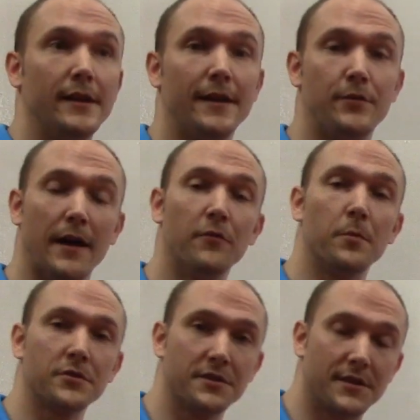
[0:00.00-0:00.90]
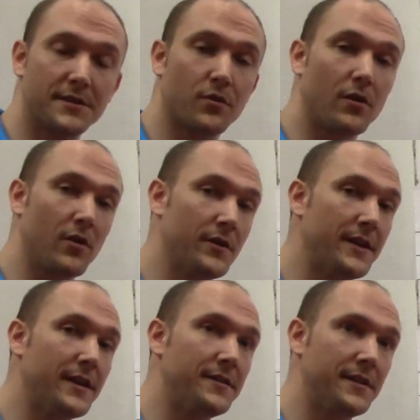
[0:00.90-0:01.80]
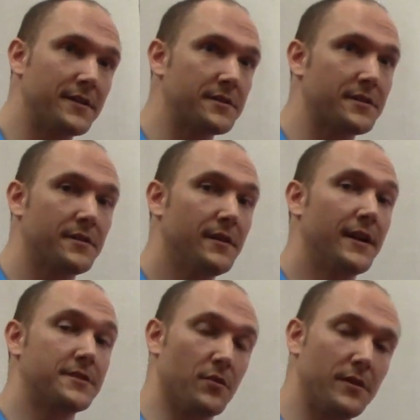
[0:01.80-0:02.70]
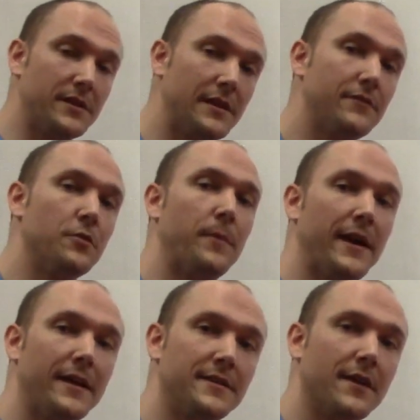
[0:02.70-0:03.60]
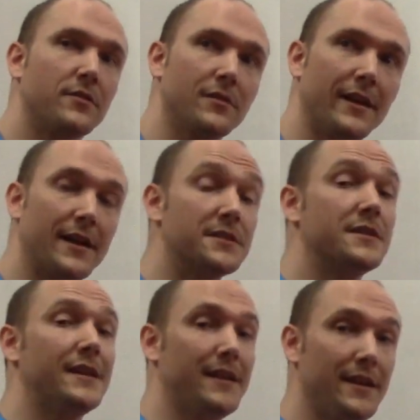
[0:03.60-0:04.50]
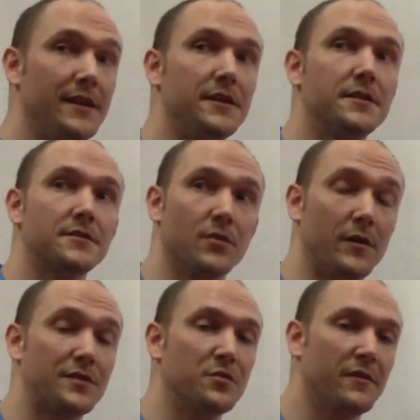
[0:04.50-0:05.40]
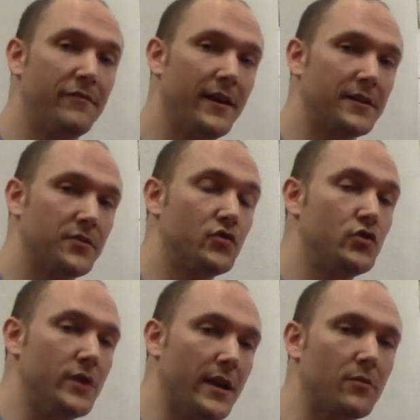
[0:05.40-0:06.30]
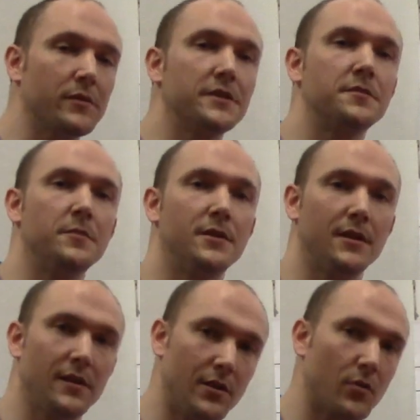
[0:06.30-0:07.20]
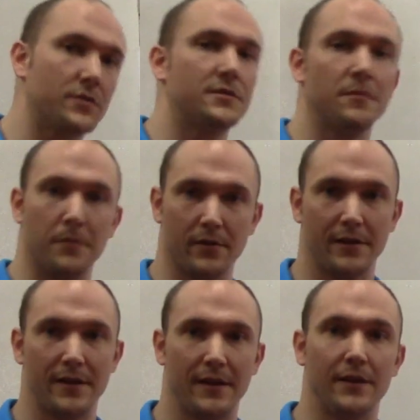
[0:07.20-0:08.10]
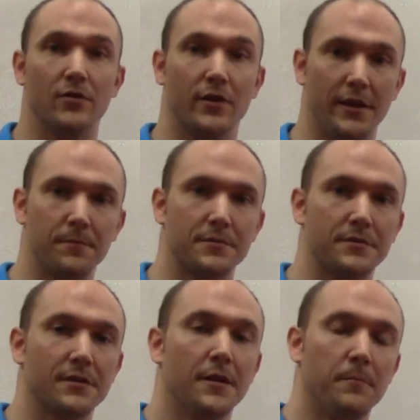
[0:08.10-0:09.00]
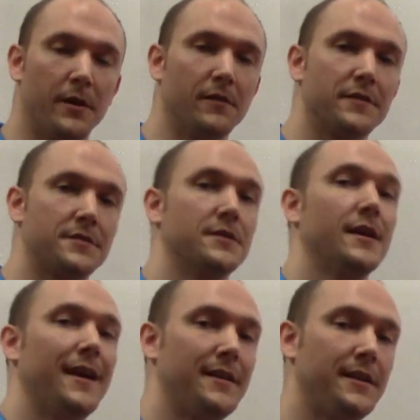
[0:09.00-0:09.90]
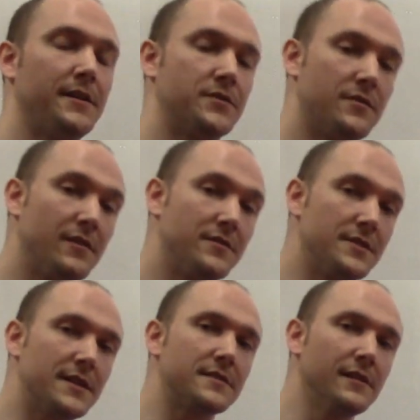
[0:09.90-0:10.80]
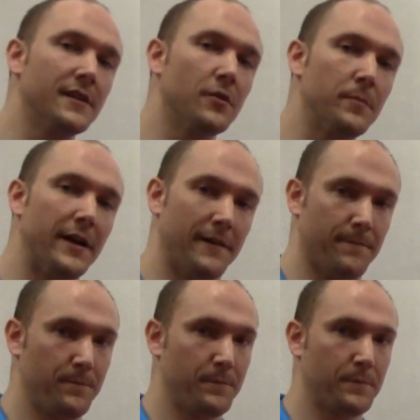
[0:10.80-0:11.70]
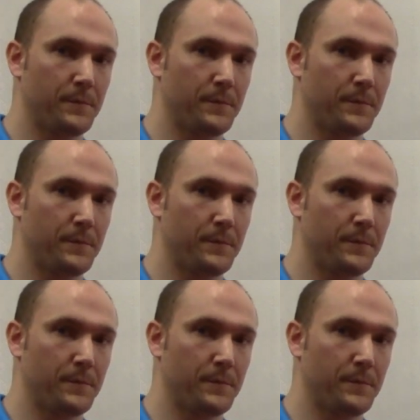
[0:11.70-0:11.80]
If you have a bulging disc or a herniated disc, it's going to give you pain down your legs and it is going to affect, generally speaking, your stability in your hips, pelvis, and knees. Just a little bit.